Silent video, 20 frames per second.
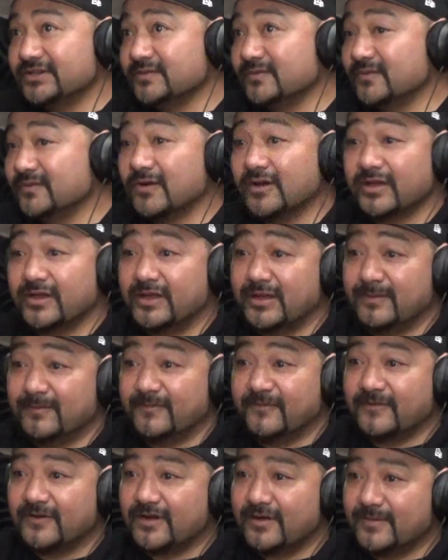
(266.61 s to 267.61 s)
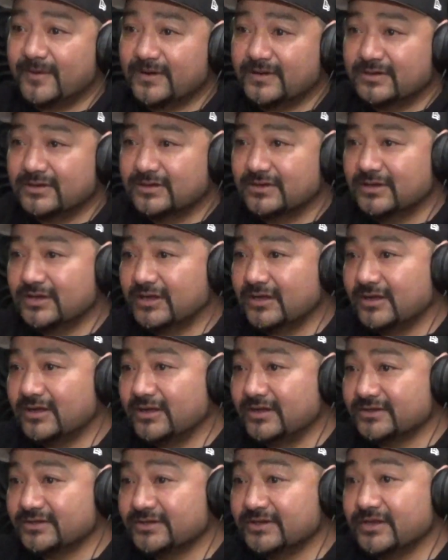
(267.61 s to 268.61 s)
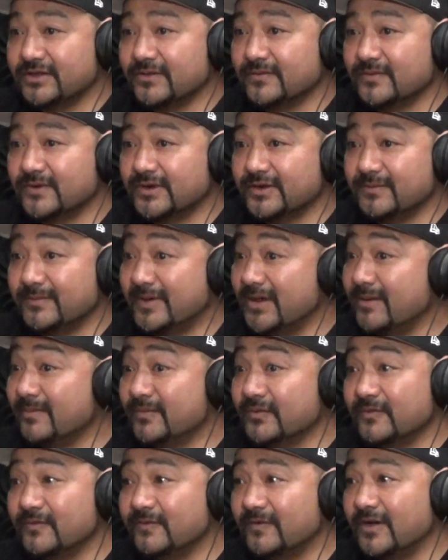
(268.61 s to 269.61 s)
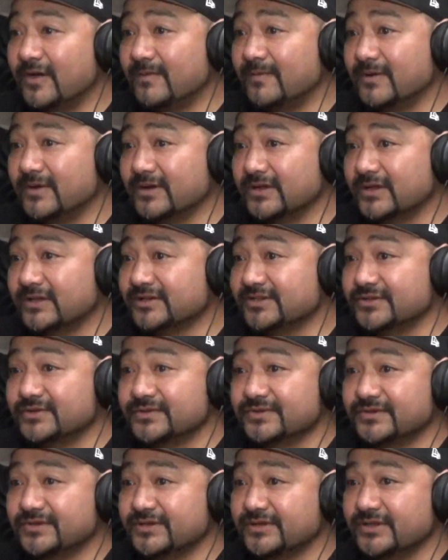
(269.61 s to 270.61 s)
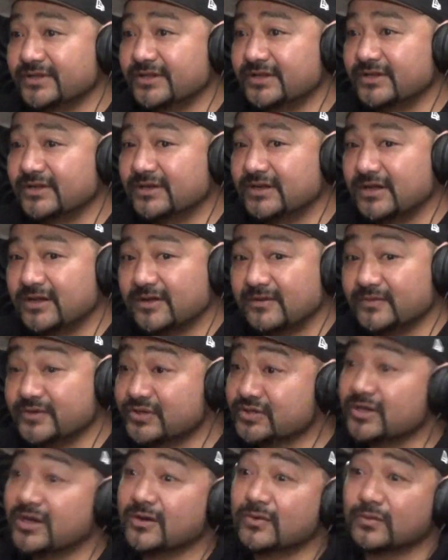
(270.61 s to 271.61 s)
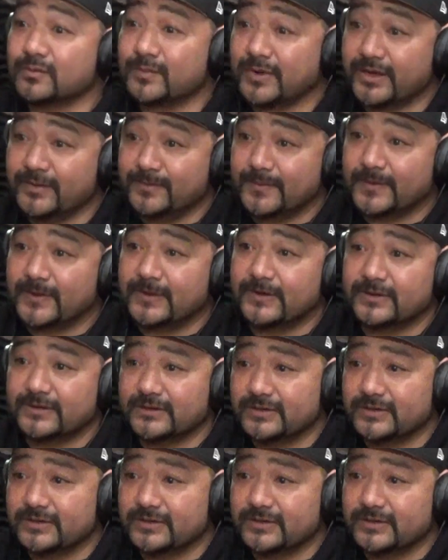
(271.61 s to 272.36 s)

We've got hemp fiber is another one. Bamboo fiber is used in there. Recycled paper.